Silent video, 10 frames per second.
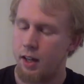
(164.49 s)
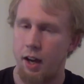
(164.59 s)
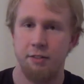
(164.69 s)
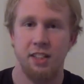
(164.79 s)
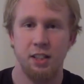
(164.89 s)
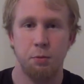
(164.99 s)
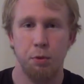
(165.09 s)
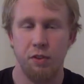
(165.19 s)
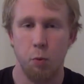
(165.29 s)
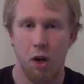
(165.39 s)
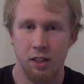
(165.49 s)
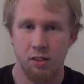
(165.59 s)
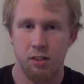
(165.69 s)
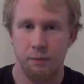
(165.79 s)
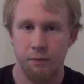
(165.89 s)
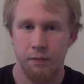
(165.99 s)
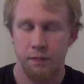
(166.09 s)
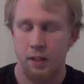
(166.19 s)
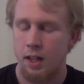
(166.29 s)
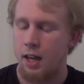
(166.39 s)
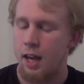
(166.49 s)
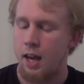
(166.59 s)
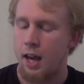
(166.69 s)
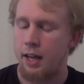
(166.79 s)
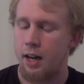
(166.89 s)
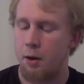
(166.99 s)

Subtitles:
I've seen this movie once, and